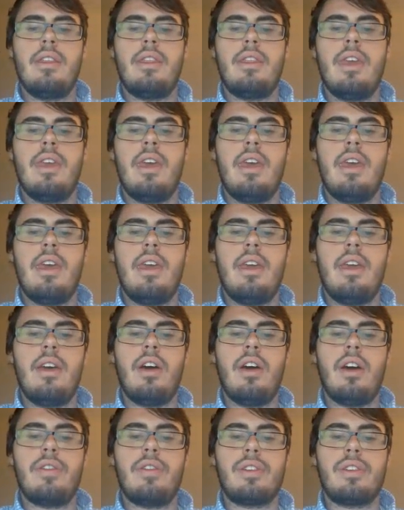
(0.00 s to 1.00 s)
They
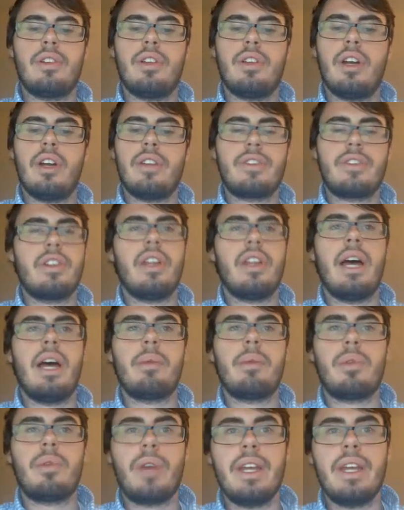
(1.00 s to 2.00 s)
offer a lot of
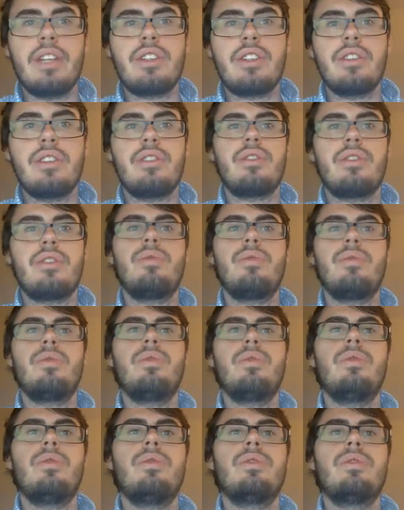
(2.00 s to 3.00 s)
collaboration
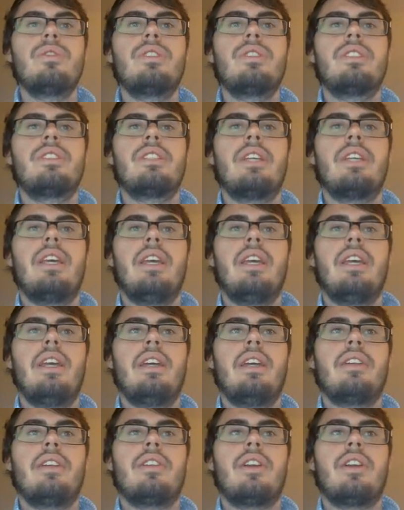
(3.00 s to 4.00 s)
tools
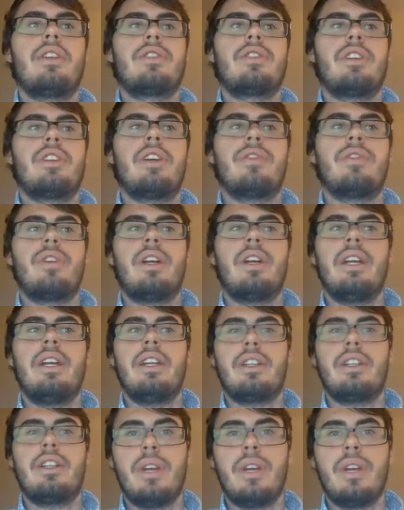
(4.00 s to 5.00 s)
and a lot of software
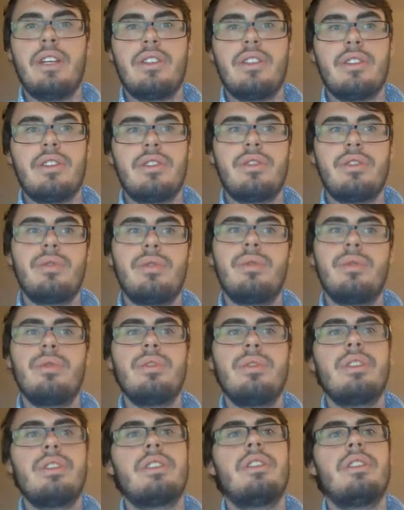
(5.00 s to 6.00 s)
integration
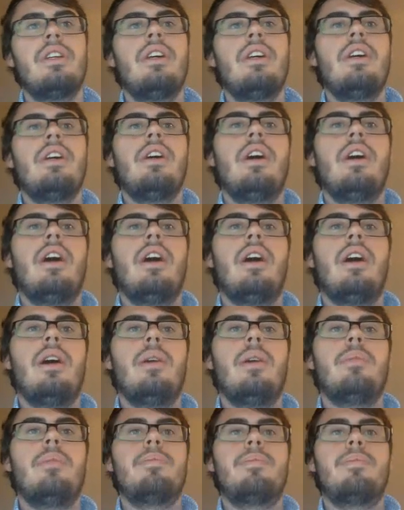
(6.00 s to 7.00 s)
tools.
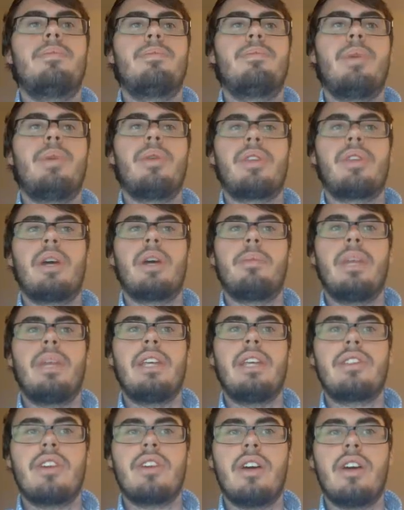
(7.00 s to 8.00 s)
Both
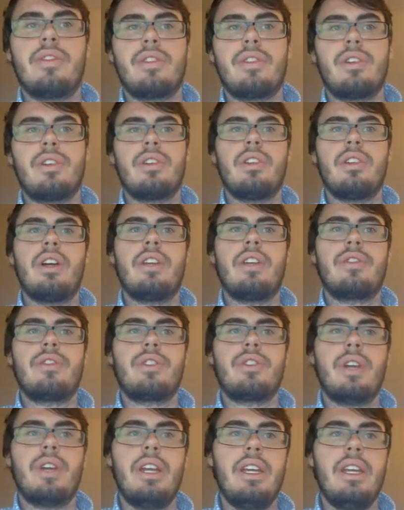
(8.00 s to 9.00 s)
companies offer a lot of
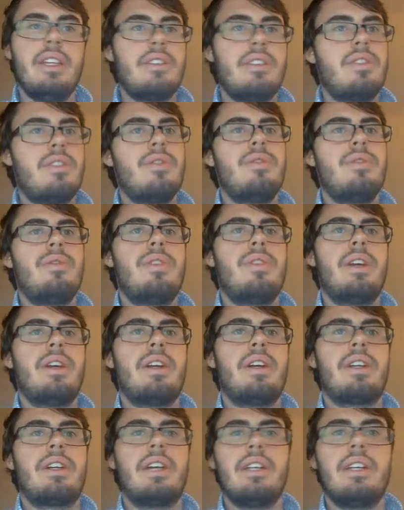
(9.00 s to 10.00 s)
training to
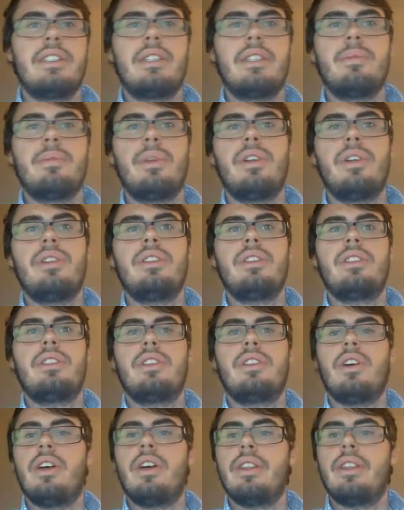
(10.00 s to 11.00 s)
their customers
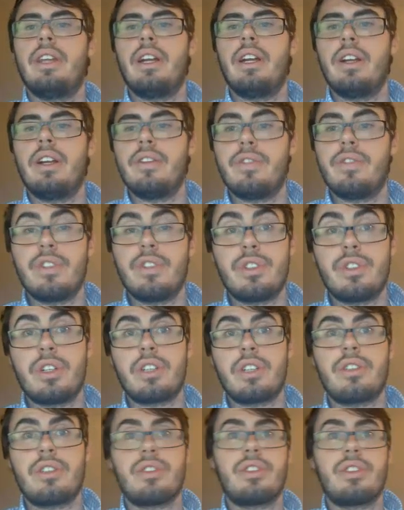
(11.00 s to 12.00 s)
on their
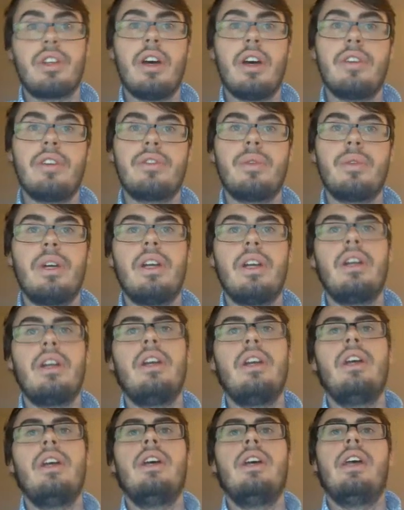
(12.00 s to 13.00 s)
infrastructure software
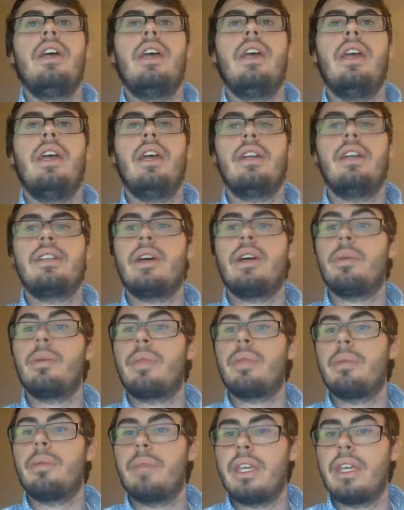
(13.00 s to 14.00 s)
and help
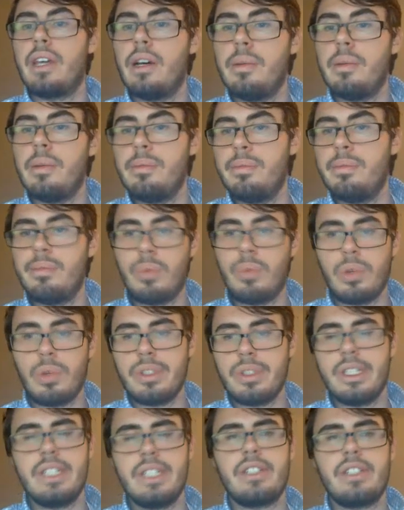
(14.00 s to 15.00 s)
them become more
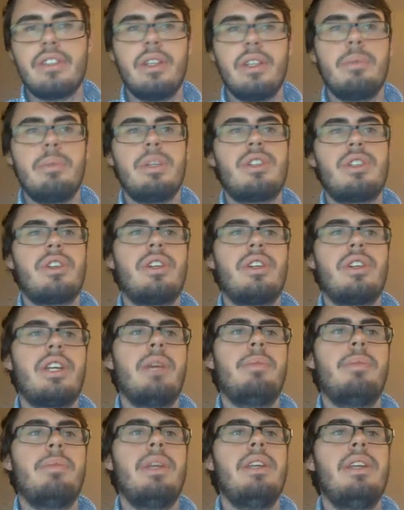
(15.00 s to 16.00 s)
digitally mature
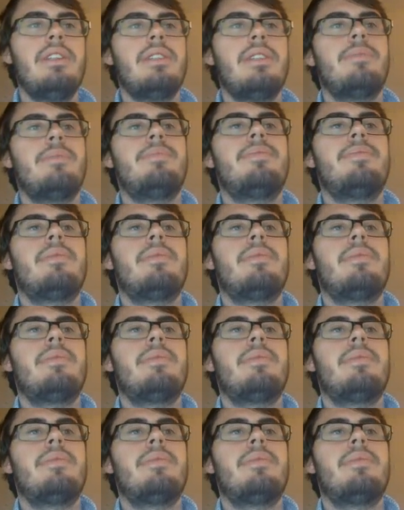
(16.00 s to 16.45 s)
companies.